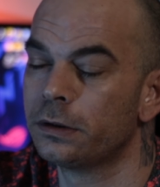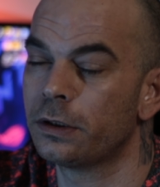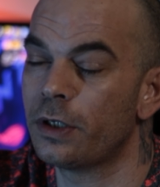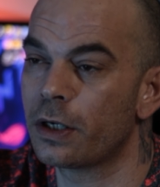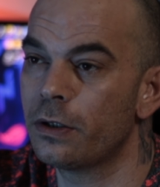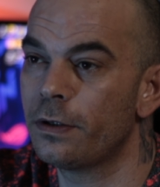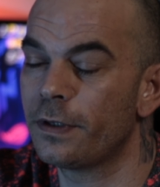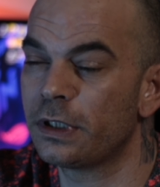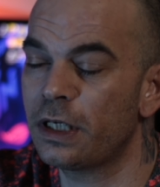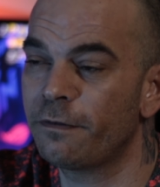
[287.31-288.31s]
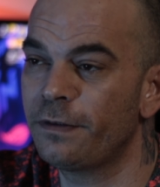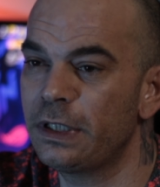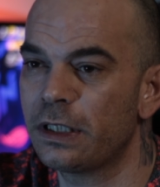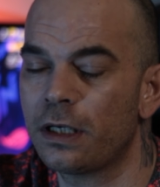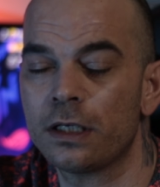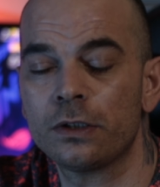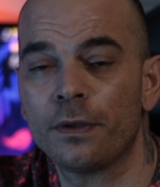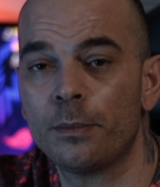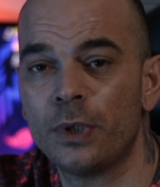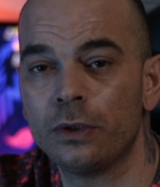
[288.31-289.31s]
So I go on the surface and I
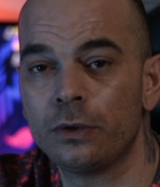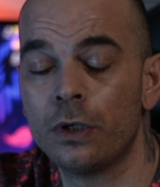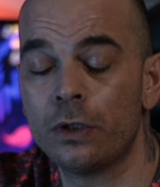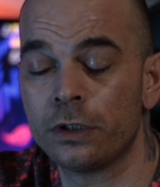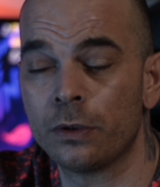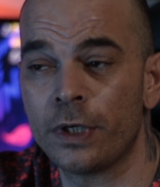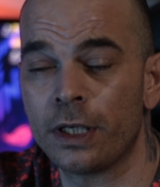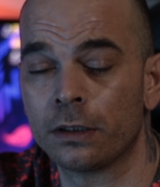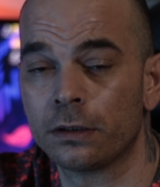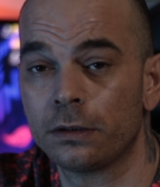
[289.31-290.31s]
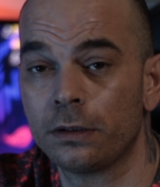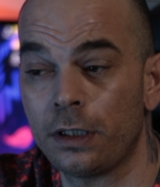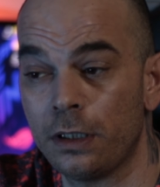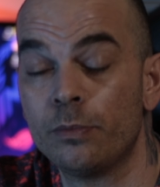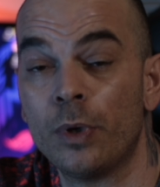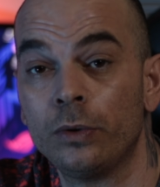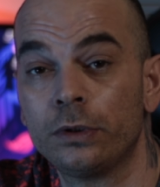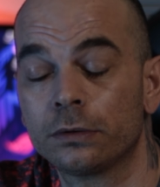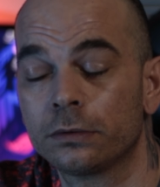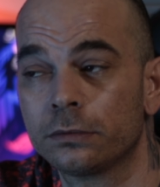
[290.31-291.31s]
saw the boat goes away, his boat.